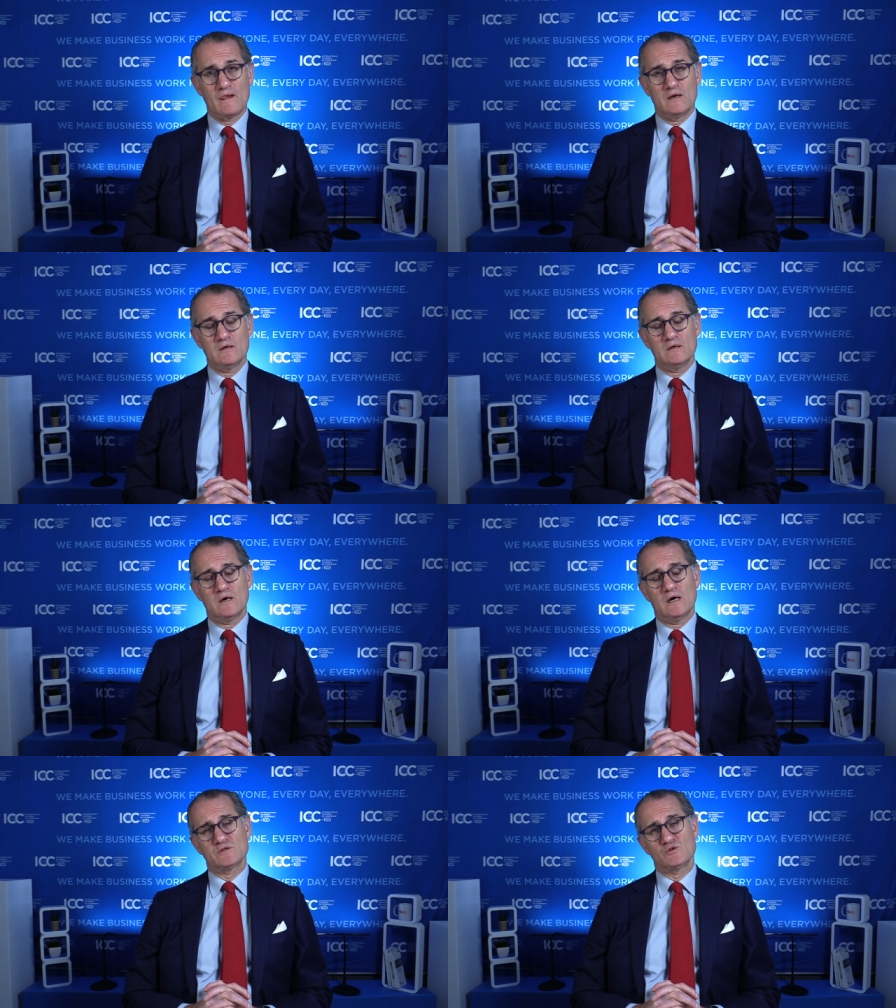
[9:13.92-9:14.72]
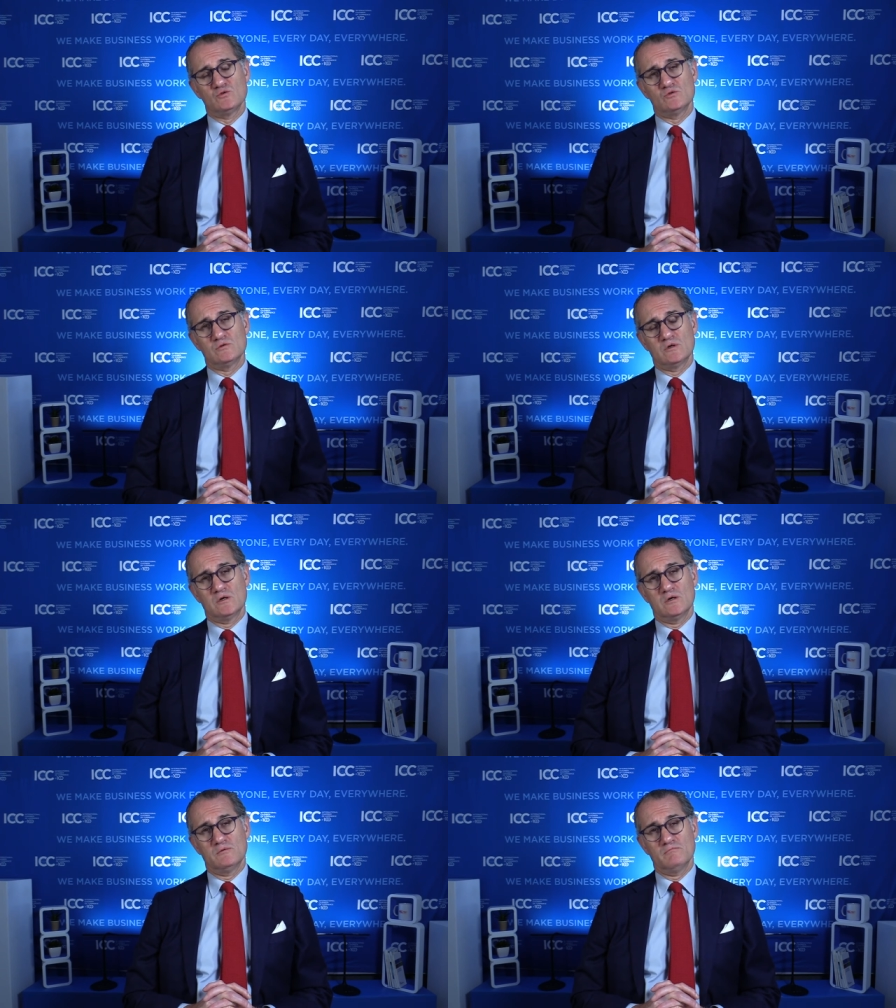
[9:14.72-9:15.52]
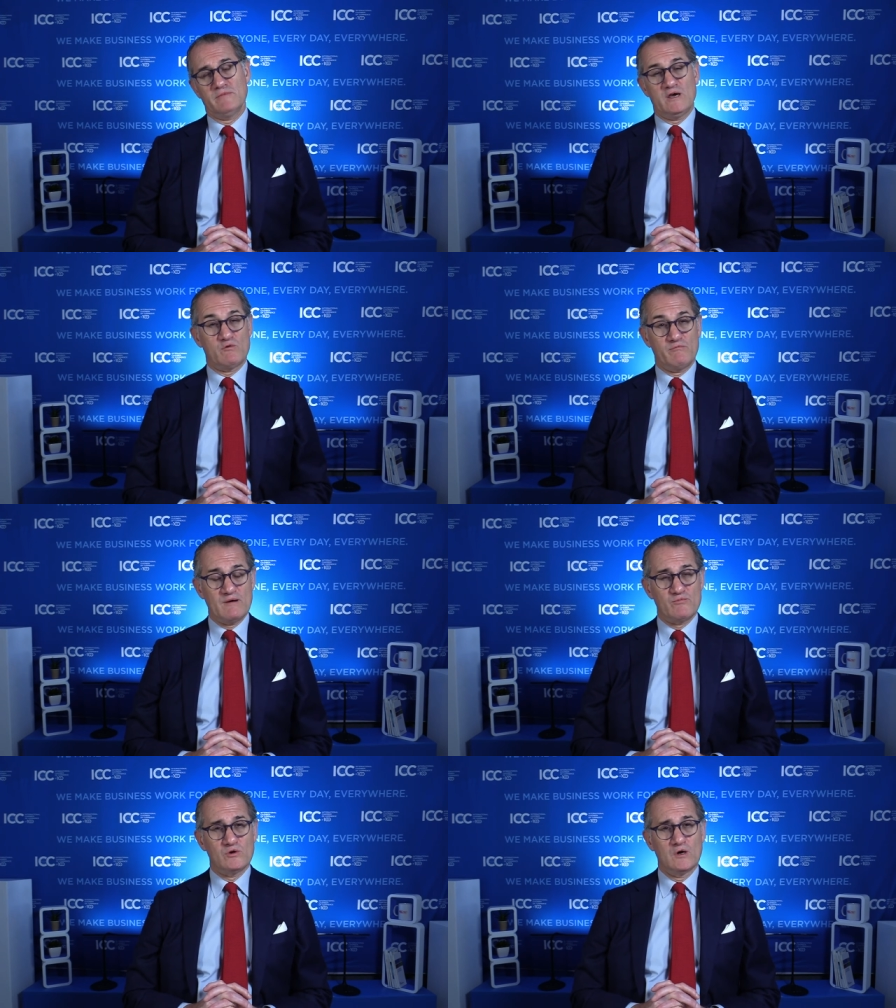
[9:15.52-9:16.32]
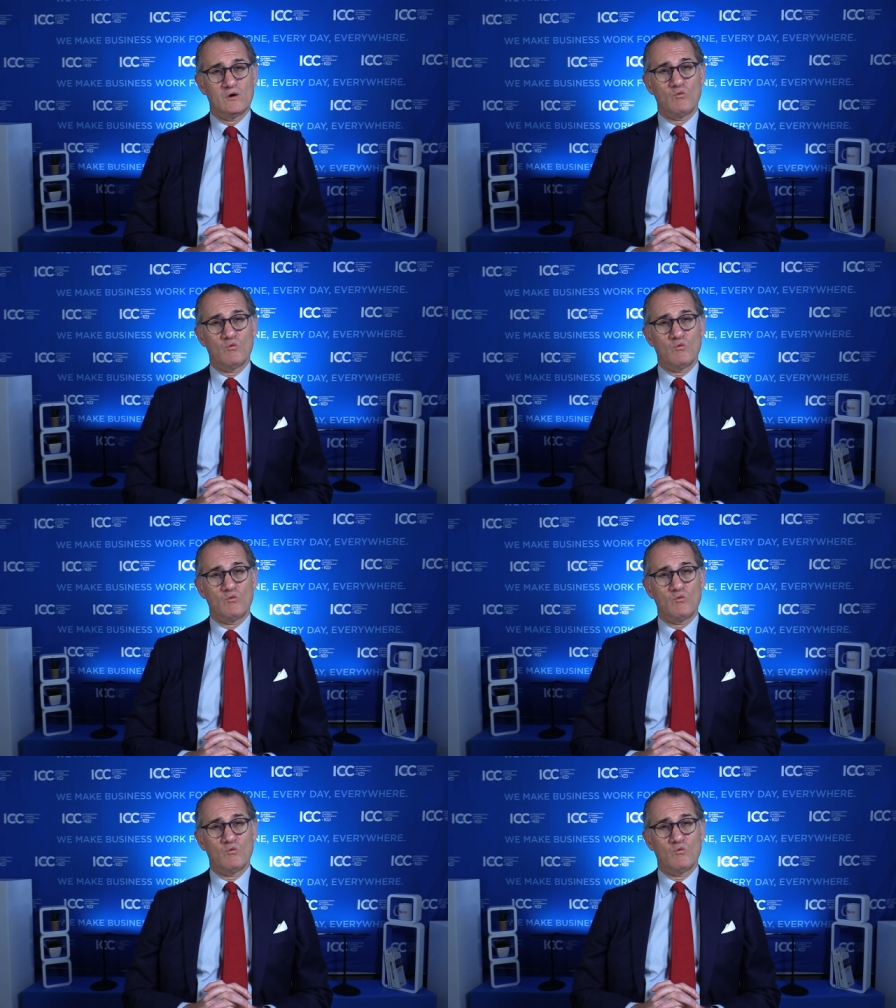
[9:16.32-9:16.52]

Uh, as you uh, may remember,